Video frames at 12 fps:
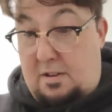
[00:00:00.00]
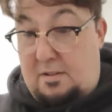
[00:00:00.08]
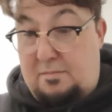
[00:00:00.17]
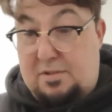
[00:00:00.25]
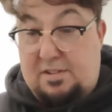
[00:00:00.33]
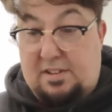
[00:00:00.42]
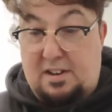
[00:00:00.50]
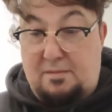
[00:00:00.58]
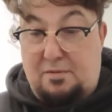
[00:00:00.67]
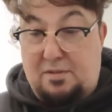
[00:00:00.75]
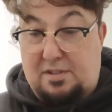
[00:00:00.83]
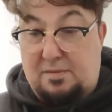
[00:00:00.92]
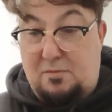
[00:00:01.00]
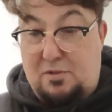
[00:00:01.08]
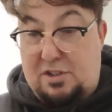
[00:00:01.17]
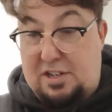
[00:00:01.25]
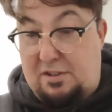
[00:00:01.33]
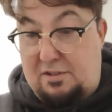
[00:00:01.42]
And I'm just going to put some
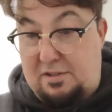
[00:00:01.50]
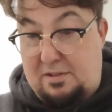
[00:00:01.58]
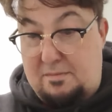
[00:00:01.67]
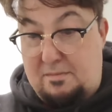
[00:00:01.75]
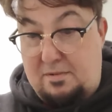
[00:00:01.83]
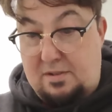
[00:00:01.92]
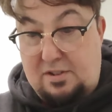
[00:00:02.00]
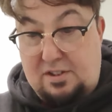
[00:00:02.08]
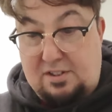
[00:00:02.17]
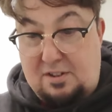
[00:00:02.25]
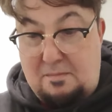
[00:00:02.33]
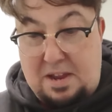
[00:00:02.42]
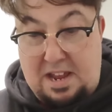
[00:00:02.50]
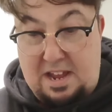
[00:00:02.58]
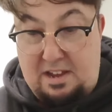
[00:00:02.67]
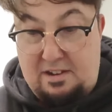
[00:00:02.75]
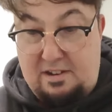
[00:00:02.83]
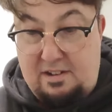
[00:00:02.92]
more gel on them. Just on my
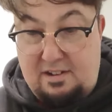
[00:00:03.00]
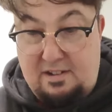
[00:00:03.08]
head.